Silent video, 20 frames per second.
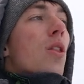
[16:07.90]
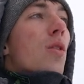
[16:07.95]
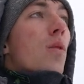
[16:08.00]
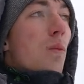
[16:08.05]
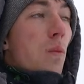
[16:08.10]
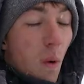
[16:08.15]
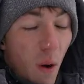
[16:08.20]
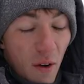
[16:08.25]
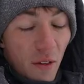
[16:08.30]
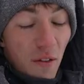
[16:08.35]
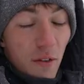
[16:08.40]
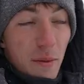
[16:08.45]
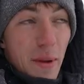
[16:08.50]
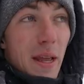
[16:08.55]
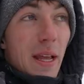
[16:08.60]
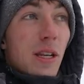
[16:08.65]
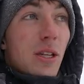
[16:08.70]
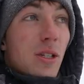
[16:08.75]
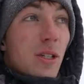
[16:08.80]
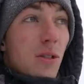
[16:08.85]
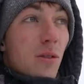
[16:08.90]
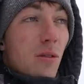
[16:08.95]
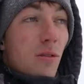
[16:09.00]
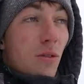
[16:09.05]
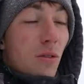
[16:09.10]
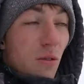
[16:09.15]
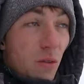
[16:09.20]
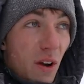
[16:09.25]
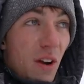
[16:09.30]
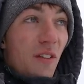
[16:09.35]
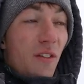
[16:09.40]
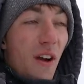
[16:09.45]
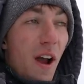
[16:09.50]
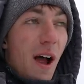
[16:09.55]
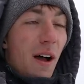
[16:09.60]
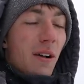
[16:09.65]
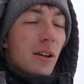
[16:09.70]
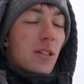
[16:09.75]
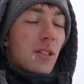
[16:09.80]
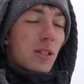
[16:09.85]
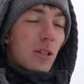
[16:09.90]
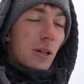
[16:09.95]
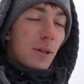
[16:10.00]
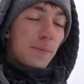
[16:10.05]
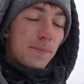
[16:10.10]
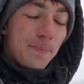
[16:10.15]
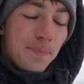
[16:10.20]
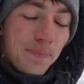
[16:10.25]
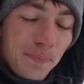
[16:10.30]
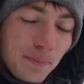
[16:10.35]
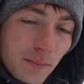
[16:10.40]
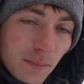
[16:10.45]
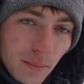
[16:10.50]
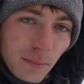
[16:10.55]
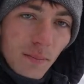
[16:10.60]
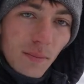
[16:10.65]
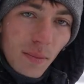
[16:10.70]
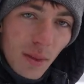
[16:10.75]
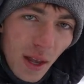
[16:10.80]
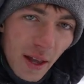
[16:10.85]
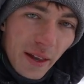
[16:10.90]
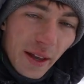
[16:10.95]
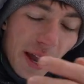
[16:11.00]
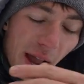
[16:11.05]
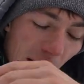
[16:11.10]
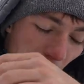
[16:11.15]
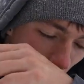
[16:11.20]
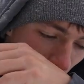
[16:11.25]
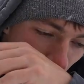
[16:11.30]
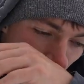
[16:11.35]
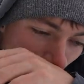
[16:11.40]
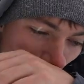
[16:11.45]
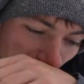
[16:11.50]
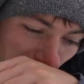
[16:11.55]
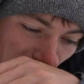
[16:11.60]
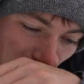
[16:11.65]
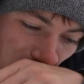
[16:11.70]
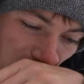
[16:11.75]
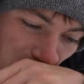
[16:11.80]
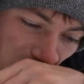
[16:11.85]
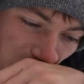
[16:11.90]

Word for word: One for me, three for Alex. So I think Alex, um,